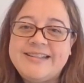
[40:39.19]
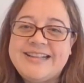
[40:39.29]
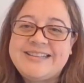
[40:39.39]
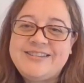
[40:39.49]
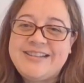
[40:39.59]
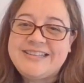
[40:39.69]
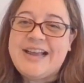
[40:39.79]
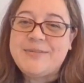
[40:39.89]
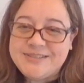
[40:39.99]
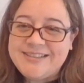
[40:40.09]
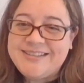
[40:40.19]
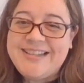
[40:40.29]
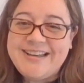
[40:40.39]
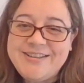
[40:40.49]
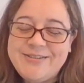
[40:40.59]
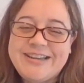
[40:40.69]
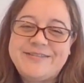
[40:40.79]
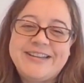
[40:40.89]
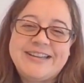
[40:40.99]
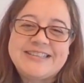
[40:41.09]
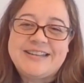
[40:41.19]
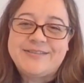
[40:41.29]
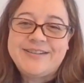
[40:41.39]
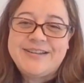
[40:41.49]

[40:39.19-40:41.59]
Listening to the examples and that you were giving and stuff,